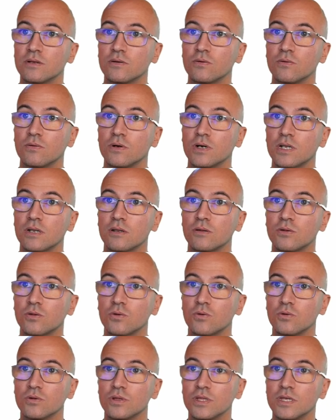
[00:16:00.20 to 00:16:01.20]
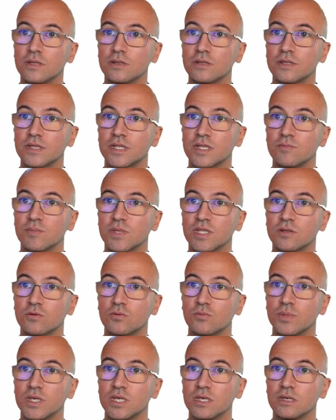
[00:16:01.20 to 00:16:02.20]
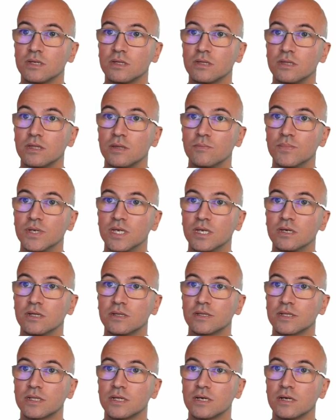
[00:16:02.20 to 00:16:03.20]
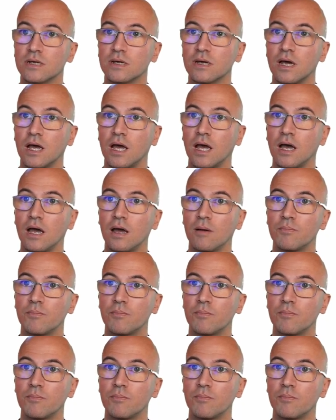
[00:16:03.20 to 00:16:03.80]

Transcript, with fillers: 1 2 this seems to be the biggest uh,